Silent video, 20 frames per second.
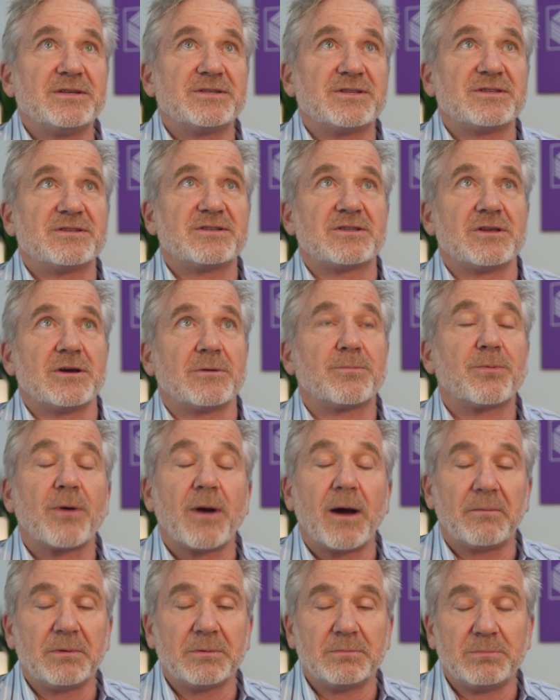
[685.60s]
there
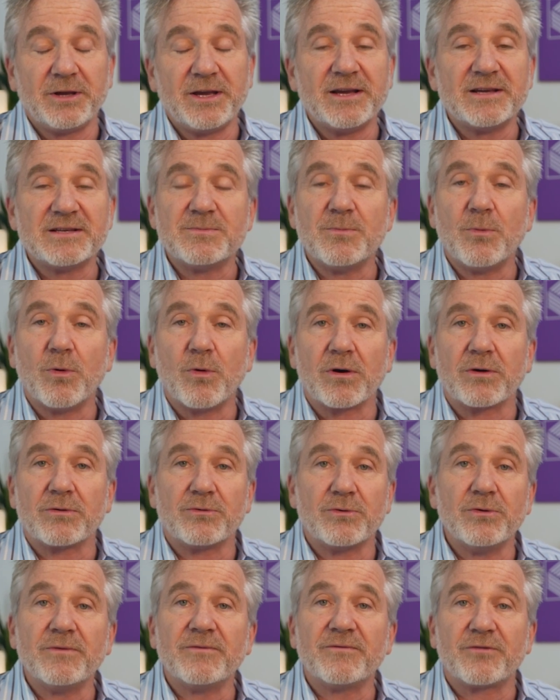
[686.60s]
probably is more
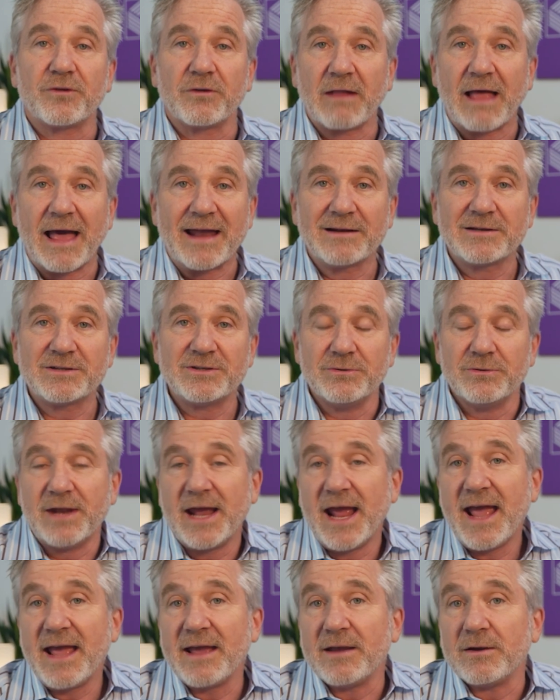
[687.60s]
room for latitude.
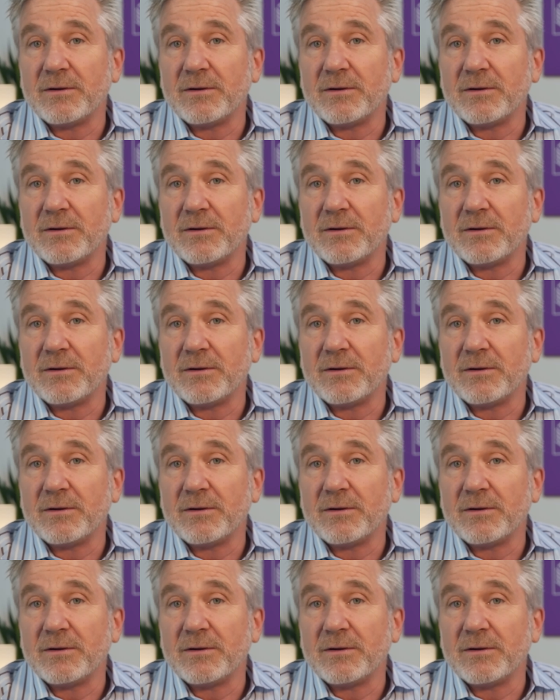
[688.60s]
Hey,